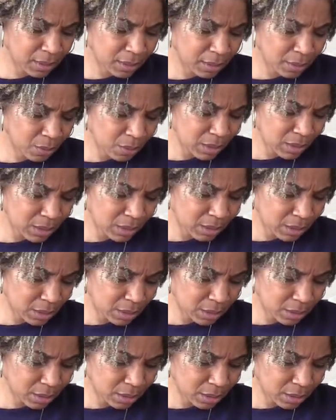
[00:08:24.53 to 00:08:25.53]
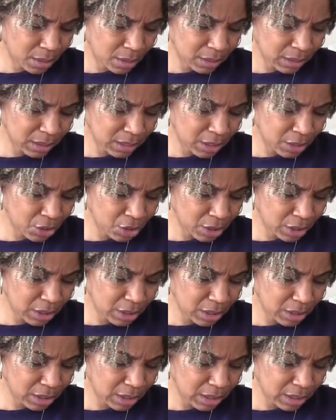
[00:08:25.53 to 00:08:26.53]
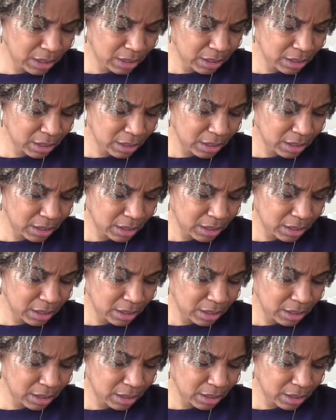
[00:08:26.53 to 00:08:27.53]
what is this? Los Angeles, Etchler.